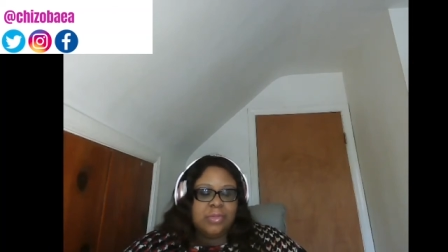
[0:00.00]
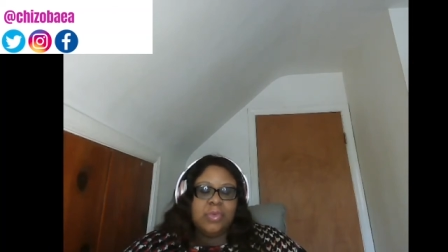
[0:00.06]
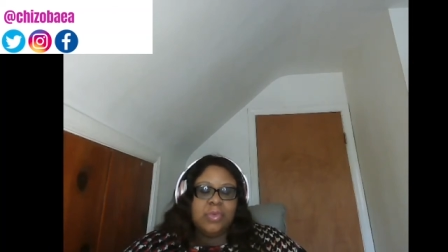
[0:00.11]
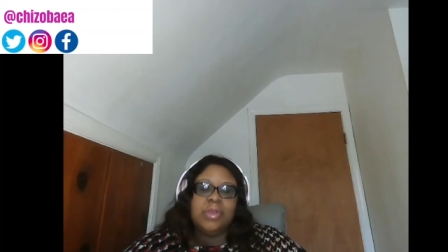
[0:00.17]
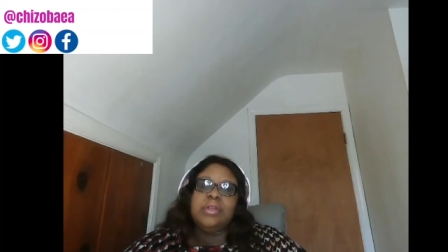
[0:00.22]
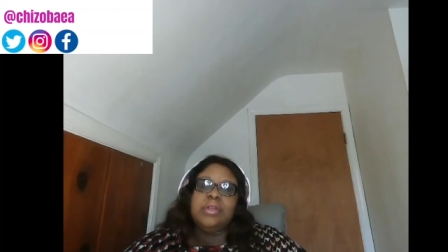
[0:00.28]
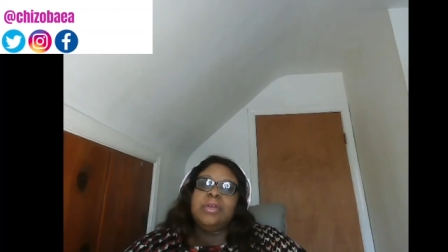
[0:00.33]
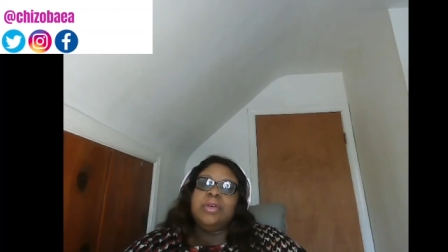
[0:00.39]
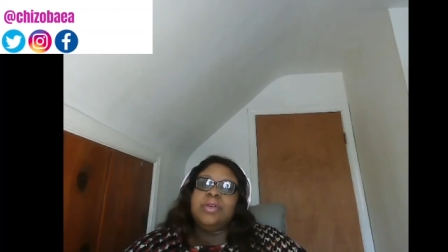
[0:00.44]

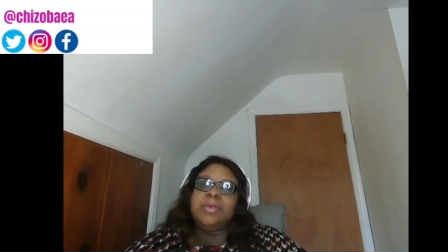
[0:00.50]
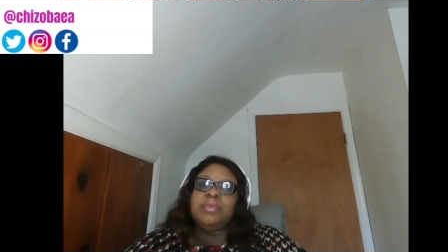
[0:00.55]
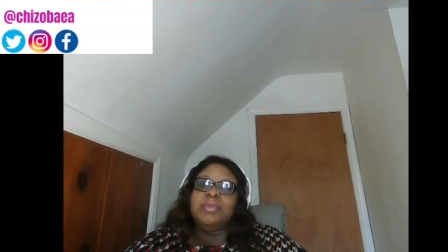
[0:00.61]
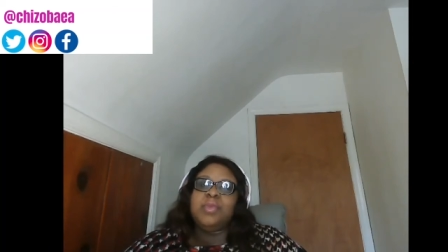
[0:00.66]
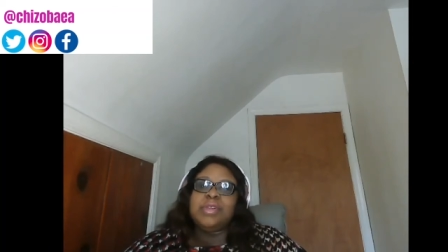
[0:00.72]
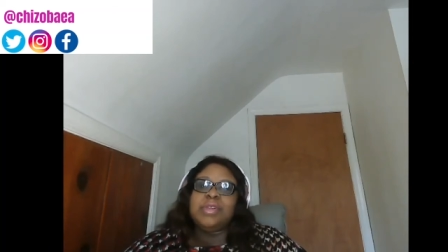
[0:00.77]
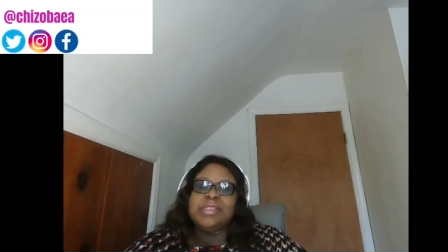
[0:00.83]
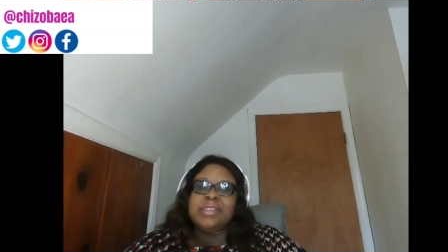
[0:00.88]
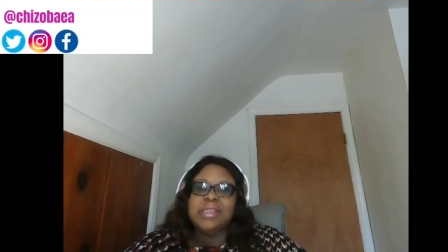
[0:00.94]

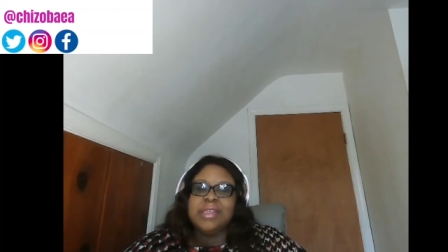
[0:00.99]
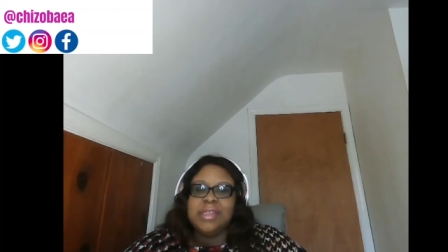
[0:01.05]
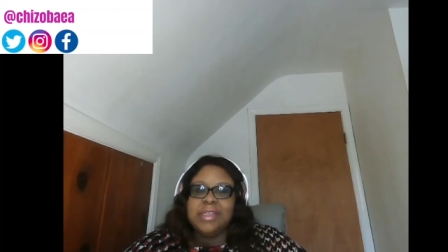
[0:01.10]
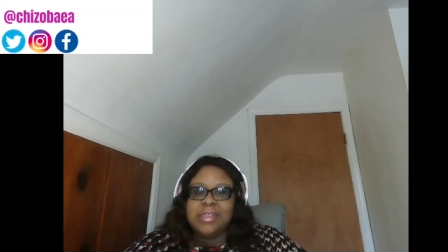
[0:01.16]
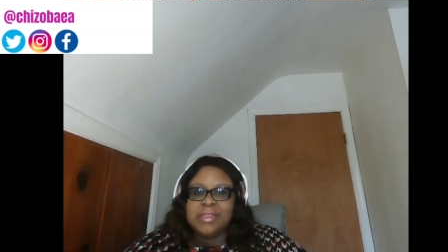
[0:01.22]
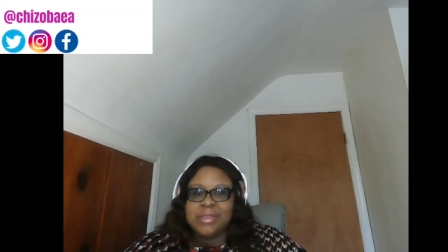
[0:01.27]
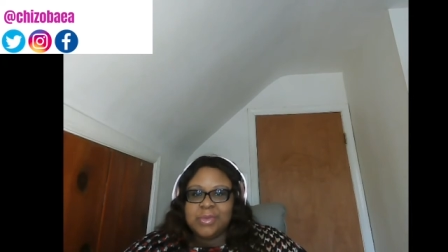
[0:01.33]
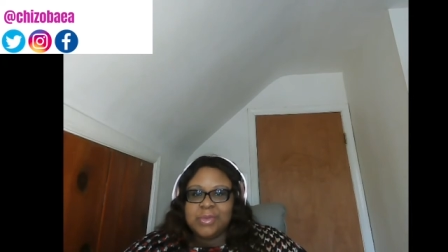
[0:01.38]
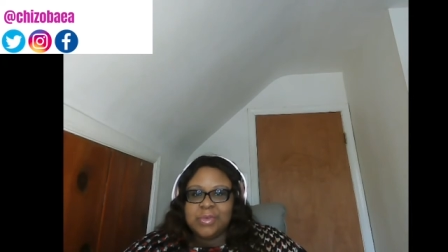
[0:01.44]
Welcome once
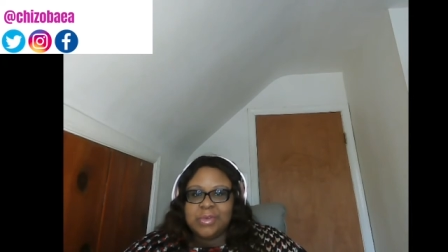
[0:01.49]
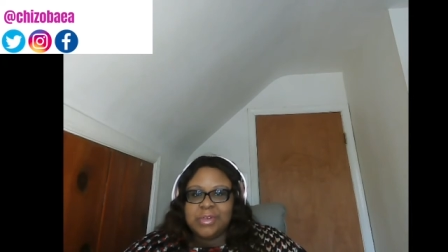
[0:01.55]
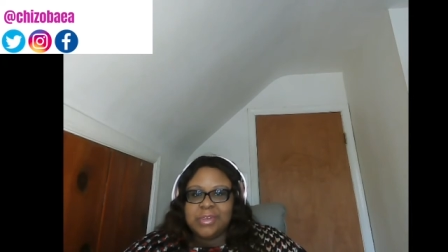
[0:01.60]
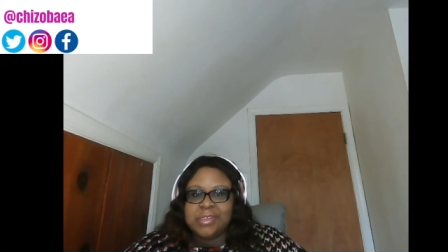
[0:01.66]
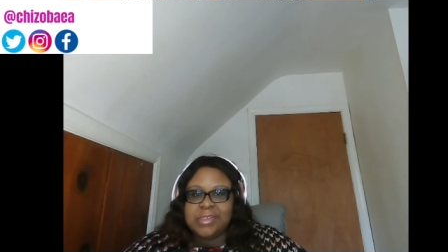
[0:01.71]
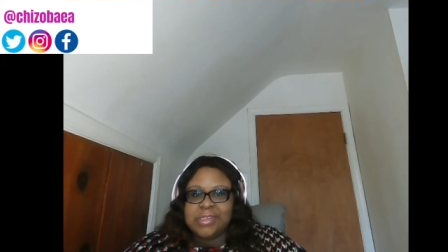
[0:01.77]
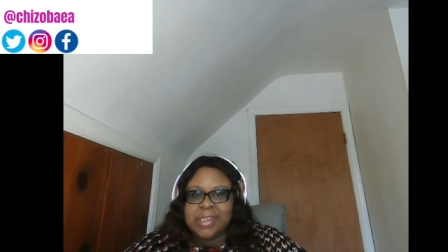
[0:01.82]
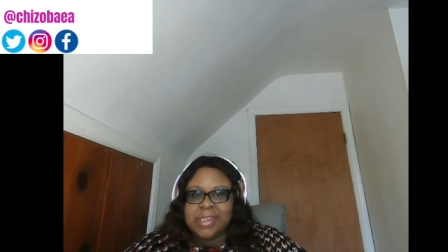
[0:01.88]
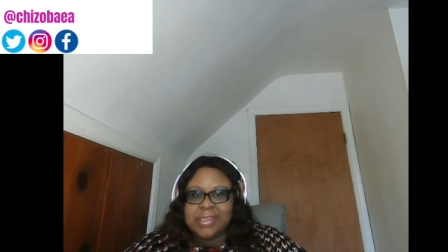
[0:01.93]
again to
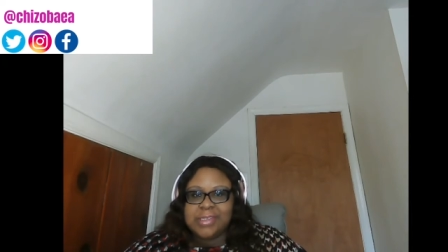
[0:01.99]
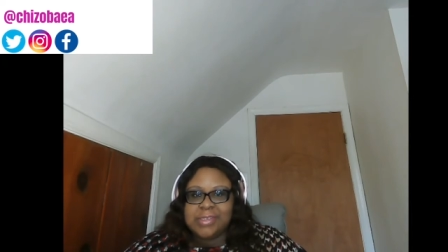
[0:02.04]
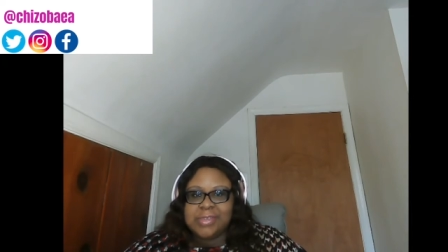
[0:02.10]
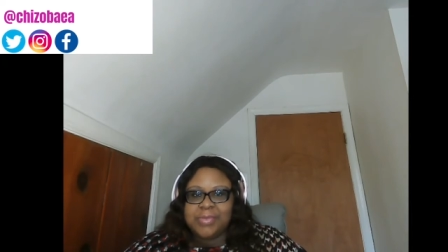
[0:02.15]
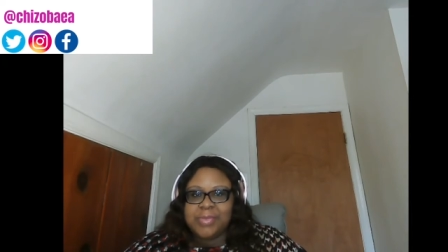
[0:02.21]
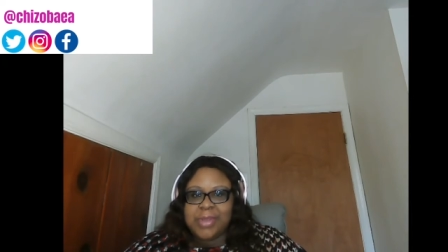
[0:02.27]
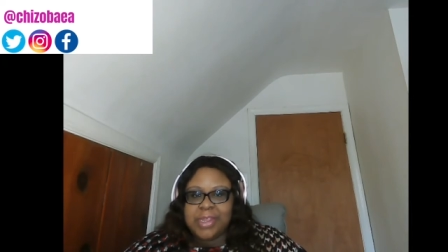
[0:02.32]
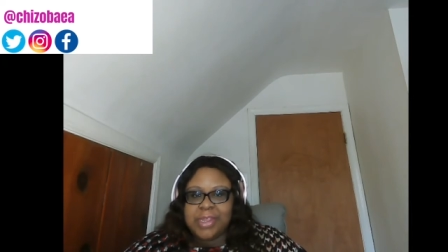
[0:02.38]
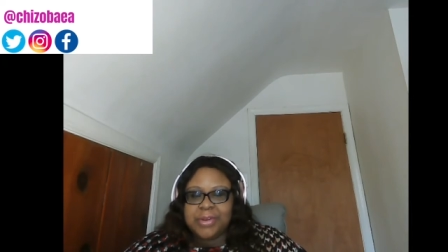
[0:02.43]
Words That
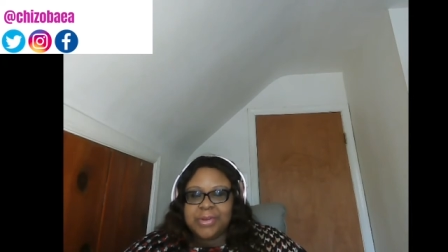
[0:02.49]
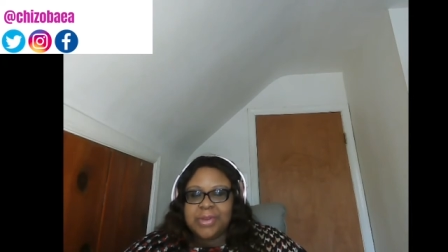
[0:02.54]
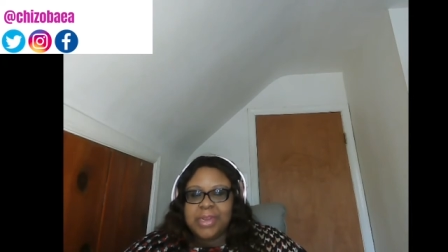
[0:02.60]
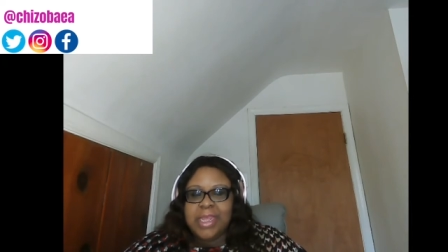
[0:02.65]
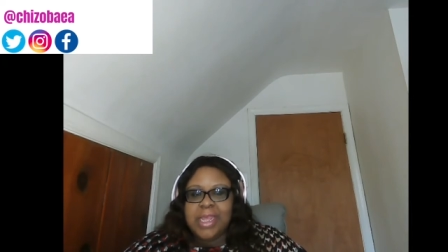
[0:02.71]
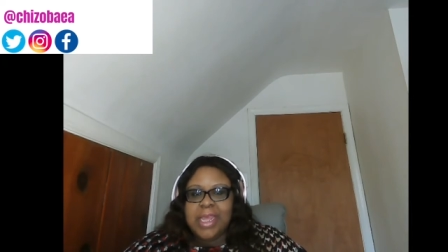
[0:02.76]
Inspire,